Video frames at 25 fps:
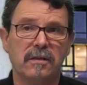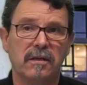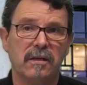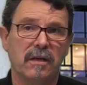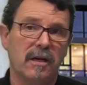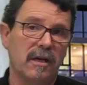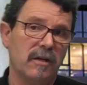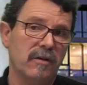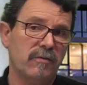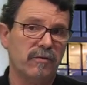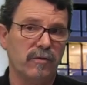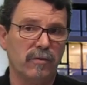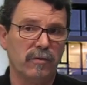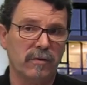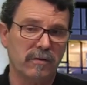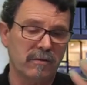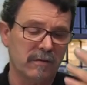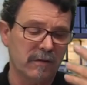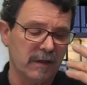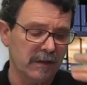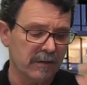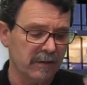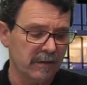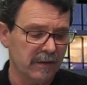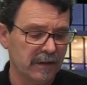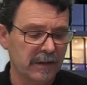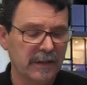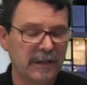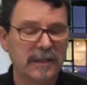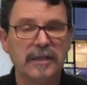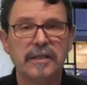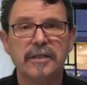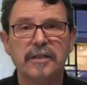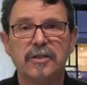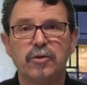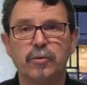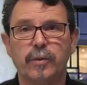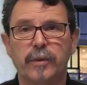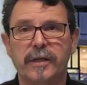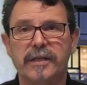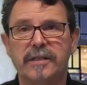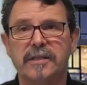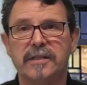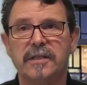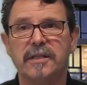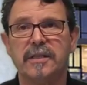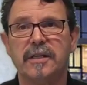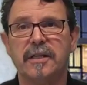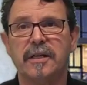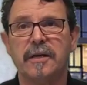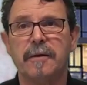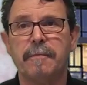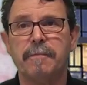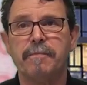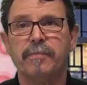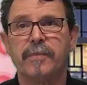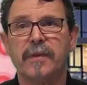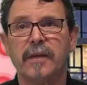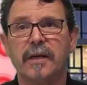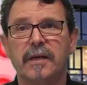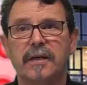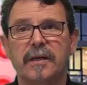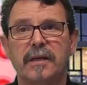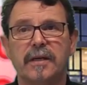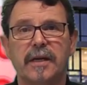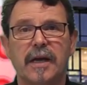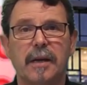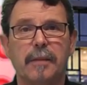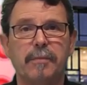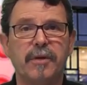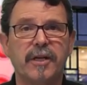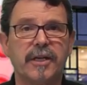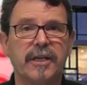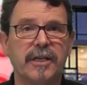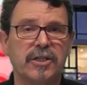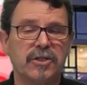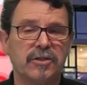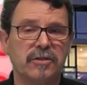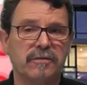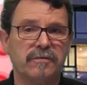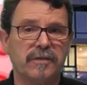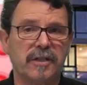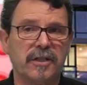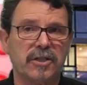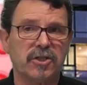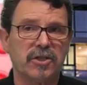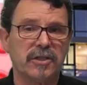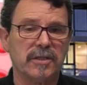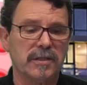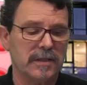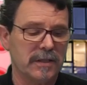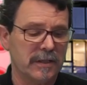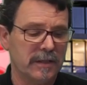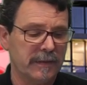and further other 20 application functions.